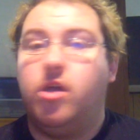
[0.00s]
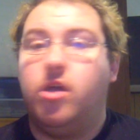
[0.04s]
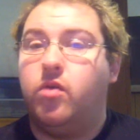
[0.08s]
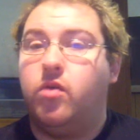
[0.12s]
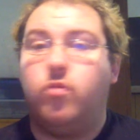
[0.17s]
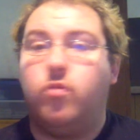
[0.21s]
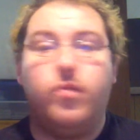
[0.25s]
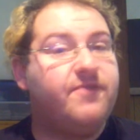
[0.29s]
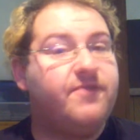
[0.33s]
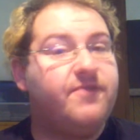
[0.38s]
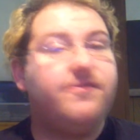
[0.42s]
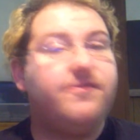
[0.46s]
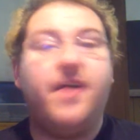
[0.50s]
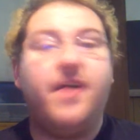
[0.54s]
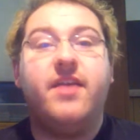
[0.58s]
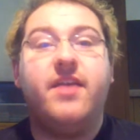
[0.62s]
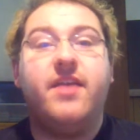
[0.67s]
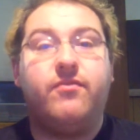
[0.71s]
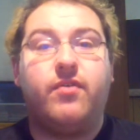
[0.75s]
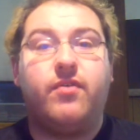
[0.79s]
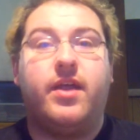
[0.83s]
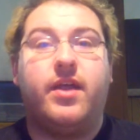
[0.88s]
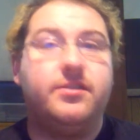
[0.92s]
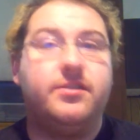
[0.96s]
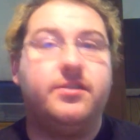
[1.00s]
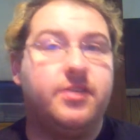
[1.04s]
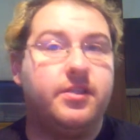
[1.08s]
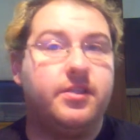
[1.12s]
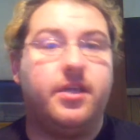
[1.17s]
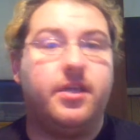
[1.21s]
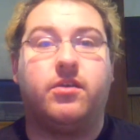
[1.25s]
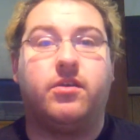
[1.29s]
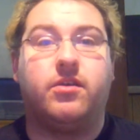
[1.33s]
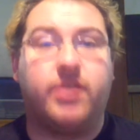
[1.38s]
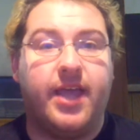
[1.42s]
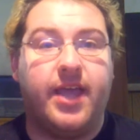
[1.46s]
with 5 rides on the
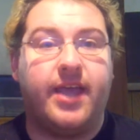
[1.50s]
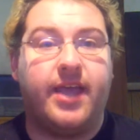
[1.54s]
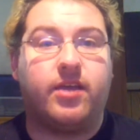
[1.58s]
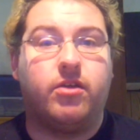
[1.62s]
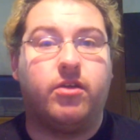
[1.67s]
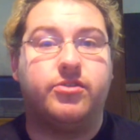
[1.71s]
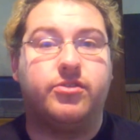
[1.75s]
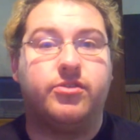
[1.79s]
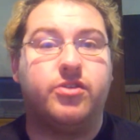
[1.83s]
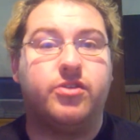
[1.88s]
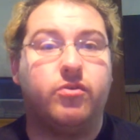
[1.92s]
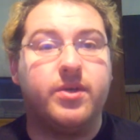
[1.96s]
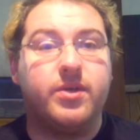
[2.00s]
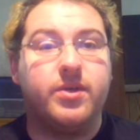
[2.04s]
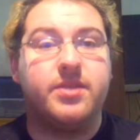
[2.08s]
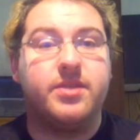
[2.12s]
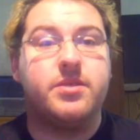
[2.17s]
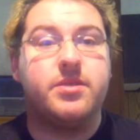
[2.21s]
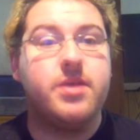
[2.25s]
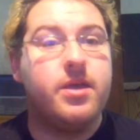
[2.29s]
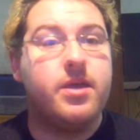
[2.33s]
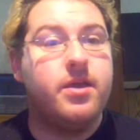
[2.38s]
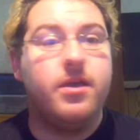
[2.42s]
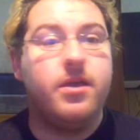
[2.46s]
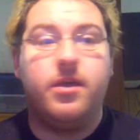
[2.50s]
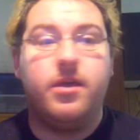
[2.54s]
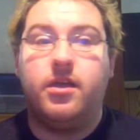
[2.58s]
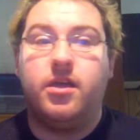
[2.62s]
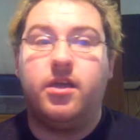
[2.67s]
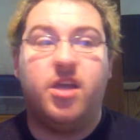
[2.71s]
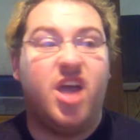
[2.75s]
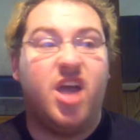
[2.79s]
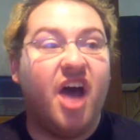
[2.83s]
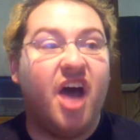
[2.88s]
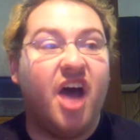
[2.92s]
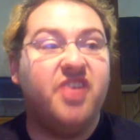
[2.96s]
Hellcat coaster, with
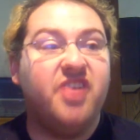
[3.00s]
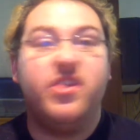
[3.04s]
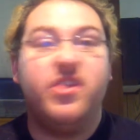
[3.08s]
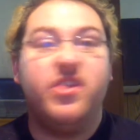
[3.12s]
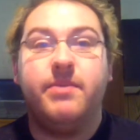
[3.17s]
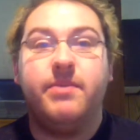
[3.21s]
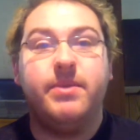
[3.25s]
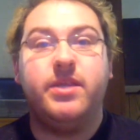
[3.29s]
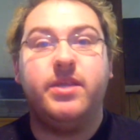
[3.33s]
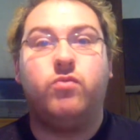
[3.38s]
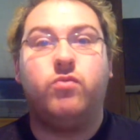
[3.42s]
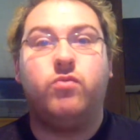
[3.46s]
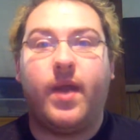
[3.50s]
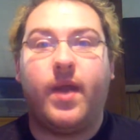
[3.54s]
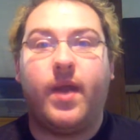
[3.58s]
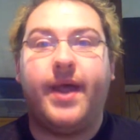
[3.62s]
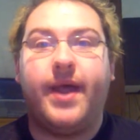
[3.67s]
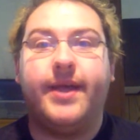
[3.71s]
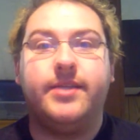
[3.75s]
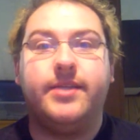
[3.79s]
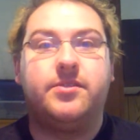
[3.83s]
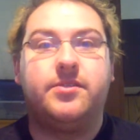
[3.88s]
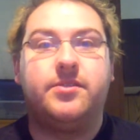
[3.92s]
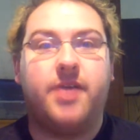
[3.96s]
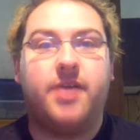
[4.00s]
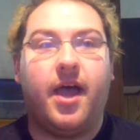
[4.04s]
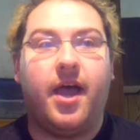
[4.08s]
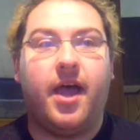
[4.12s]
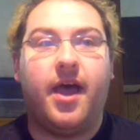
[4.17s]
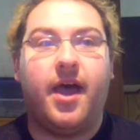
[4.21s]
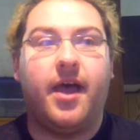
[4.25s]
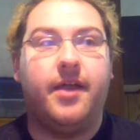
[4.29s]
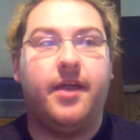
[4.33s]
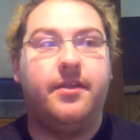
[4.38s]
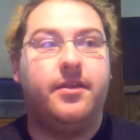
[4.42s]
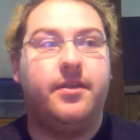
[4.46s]
unlimited rides
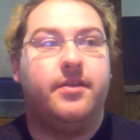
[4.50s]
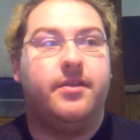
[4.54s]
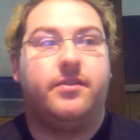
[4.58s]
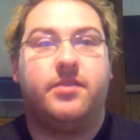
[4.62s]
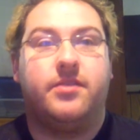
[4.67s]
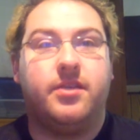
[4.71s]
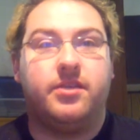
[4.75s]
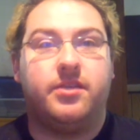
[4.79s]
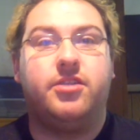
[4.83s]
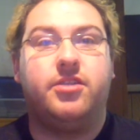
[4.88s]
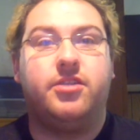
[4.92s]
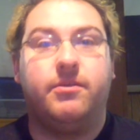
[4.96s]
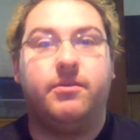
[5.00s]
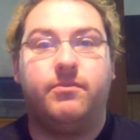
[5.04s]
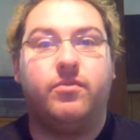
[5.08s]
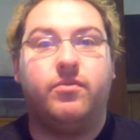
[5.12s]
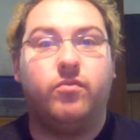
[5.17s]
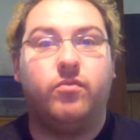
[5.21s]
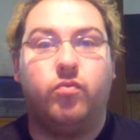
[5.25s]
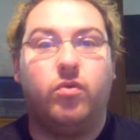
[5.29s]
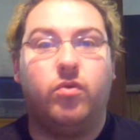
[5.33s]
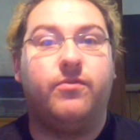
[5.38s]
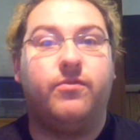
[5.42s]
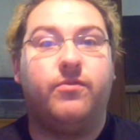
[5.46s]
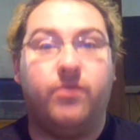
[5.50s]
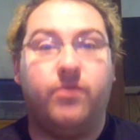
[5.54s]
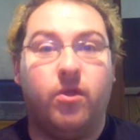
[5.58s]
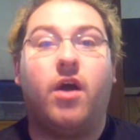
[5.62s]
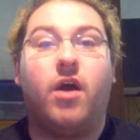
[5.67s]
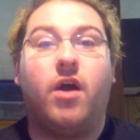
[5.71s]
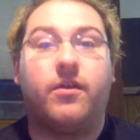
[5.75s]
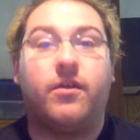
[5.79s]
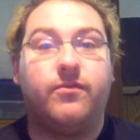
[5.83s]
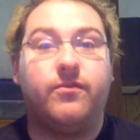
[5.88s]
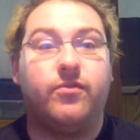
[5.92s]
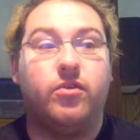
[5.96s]
on the Timber Wolf
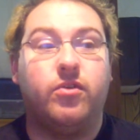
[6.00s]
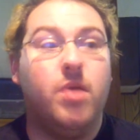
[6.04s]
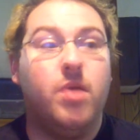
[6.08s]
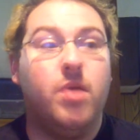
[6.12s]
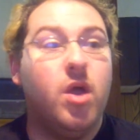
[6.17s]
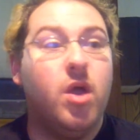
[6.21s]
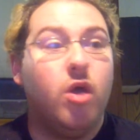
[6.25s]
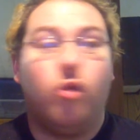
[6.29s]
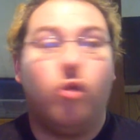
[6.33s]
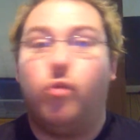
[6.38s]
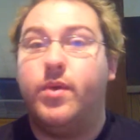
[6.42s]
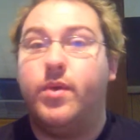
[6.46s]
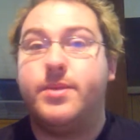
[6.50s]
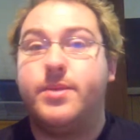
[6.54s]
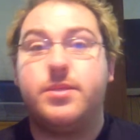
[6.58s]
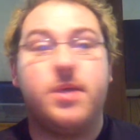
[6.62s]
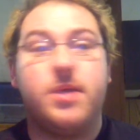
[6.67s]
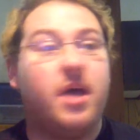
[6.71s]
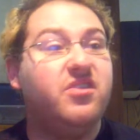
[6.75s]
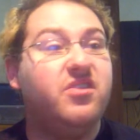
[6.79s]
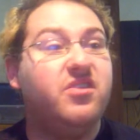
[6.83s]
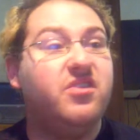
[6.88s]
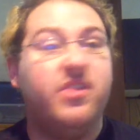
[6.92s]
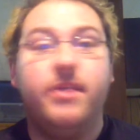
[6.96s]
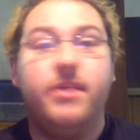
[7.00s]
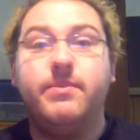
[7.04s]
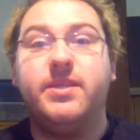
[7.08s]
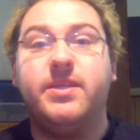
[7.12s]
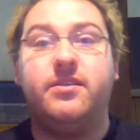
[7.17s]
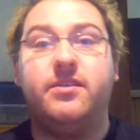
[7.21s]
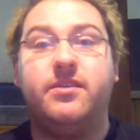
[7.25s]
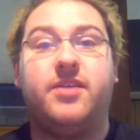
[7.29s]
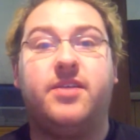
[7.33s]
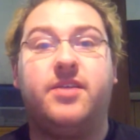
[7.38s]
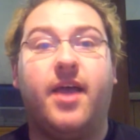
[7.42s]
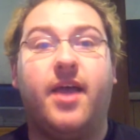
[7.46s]
log flume, with
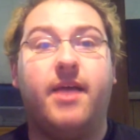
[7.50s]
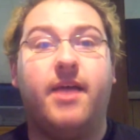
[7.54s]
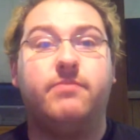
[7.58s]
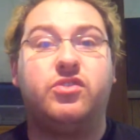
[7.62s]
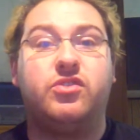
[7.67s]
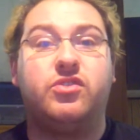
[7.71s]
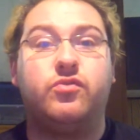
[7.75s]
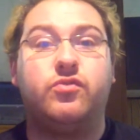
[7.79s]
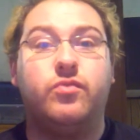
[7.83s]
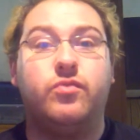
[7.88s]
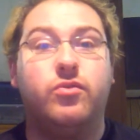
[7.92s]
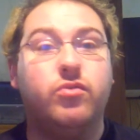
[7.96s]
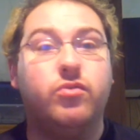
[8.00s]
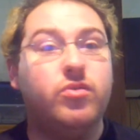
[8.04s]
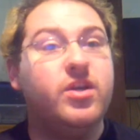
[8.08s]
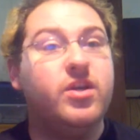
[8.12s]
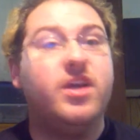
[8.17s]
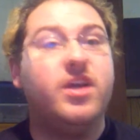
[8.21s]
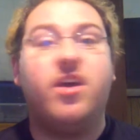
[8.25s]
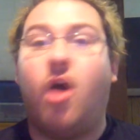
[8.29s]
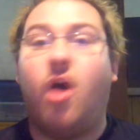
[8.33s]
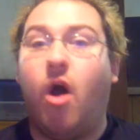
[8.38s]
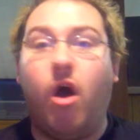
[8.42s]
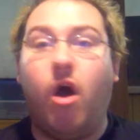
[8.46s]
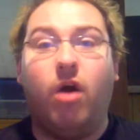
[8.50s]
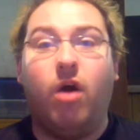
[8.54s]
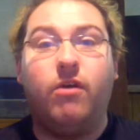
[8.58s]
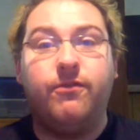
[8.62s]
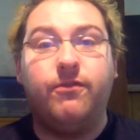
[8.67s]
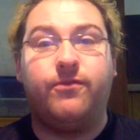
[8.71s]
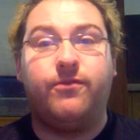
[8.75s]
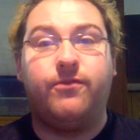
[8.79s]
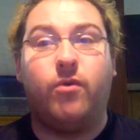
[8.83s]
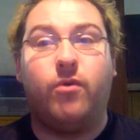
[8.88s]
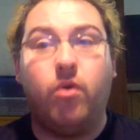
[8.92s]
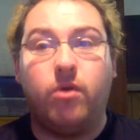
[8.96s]
unlimited times through all
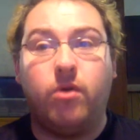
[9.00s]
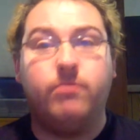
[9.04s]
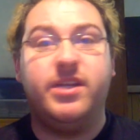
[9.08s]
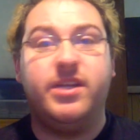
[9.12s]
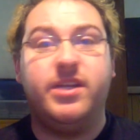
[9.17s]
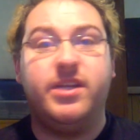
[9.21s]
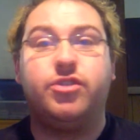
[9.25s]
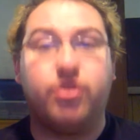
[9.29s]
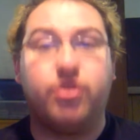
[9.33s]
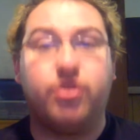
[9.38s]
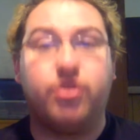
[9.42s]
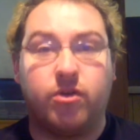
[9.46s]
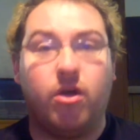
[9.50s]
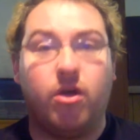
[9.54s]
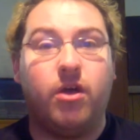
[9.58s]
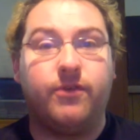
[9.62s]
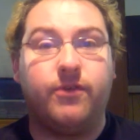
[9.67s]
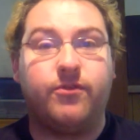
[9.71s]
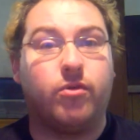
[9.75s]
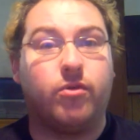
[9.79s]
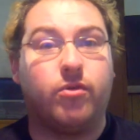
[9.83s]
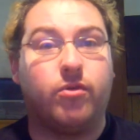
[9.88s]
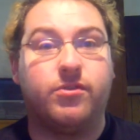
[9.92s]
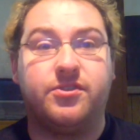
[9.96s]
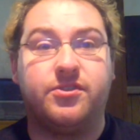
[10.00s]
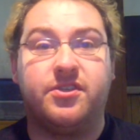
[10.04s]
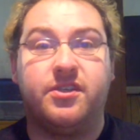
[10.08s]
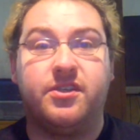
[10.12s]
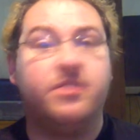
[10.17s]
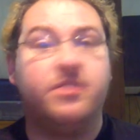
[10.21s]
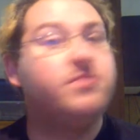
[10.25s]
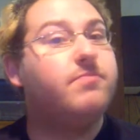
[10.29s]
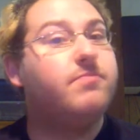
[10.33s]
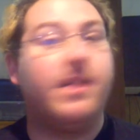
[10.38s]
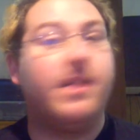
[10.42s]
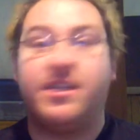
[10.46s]
4 miniature golf
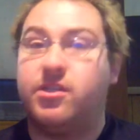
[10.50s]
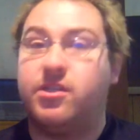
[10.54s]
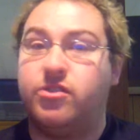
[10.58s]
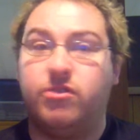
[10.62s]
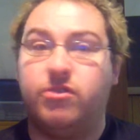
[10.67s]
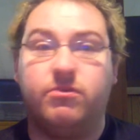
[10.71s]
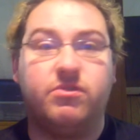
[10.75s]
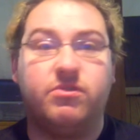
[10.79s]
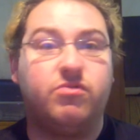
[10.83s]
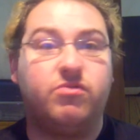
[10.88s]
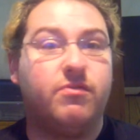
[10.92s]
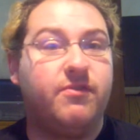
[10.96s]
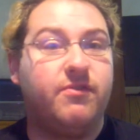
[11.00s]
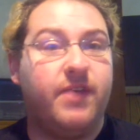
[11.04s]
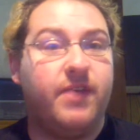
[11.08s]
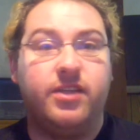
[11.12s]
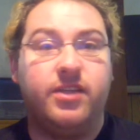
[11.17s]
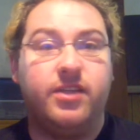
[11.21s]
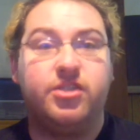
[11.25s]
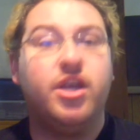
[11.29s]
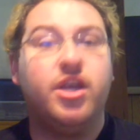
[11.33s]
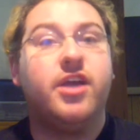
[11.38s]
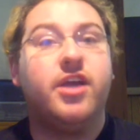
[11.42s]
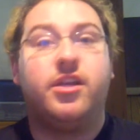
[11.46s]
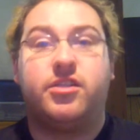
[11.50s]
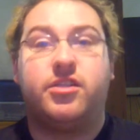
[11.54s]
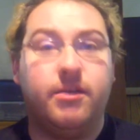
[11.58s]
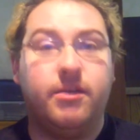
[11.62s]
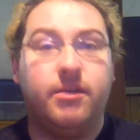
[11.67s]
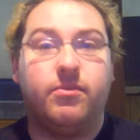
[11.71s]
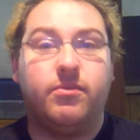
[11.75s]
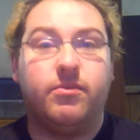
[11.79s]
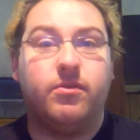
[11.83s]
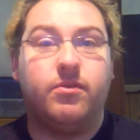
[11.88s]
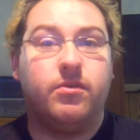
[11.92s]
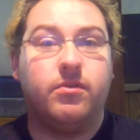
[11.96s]
courses, Montezuma's Revenge,
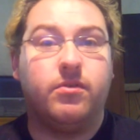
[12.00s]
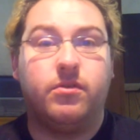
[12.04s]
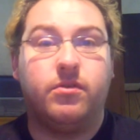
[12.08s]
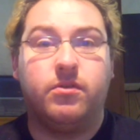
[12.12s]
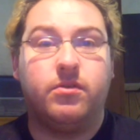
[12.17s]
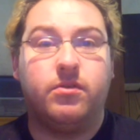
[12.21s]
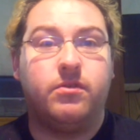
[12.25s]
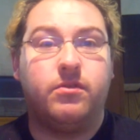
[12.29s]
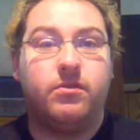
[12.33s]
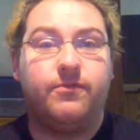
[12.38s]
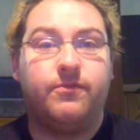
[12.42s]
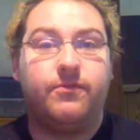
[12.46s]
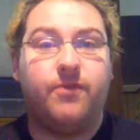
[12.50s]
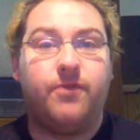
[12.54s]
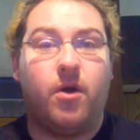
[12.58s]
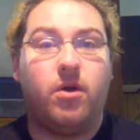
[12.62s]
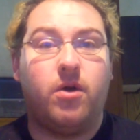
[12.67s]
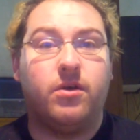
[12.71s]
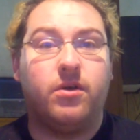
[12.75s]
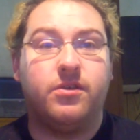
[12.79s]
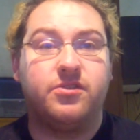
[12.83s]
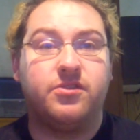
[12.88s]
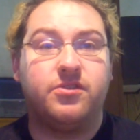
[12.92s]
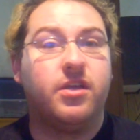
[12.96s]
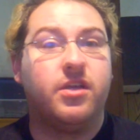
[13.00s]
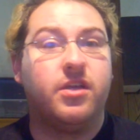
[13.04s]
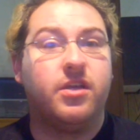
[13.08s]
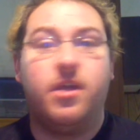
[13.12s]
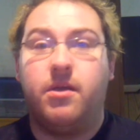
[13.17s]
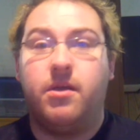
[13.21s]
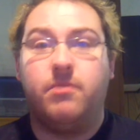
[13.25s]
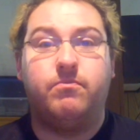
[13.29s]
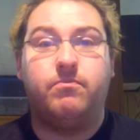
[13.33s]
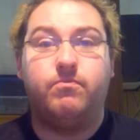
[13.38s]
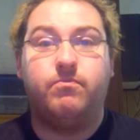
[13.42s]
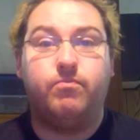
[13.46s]
Timber Falls,
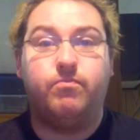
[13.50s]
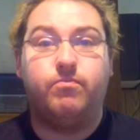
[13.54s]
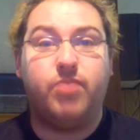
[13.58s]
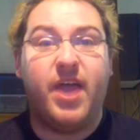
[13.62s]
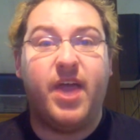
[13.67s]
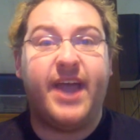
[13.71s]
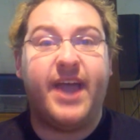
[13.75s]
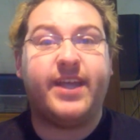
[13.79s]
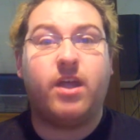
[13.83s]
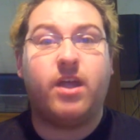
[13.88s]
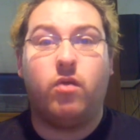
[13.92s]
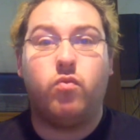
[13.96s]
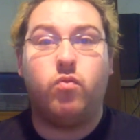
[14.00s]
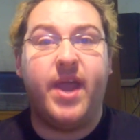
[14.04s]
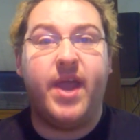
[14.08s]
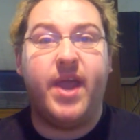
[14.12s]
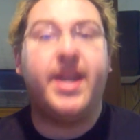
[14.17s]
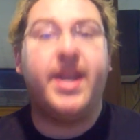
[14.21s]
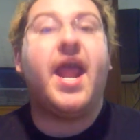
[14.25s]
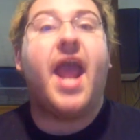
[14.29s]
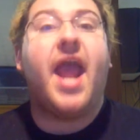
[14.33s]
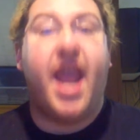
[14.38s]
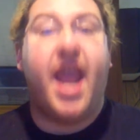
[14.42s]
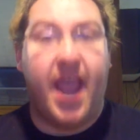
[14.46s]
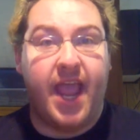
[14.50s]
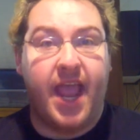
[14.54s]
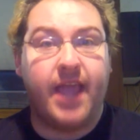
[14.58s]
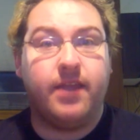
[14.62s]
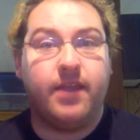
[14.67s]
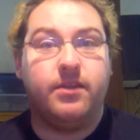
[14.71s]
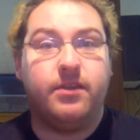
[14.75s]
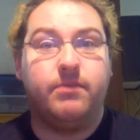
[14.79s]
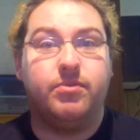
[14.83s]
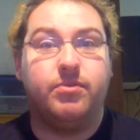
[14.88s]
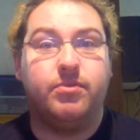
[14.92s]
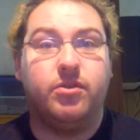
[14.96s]
black, red,
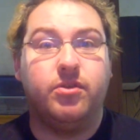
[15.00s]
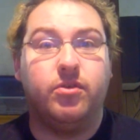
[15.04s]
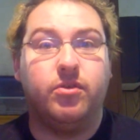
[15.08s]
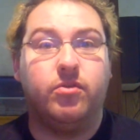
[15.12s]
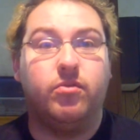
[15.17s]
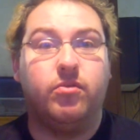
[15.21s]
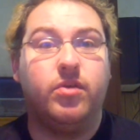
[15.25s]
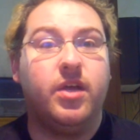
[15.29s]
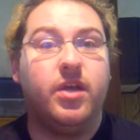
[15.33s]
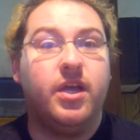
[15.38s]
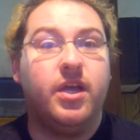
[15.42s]
and blue.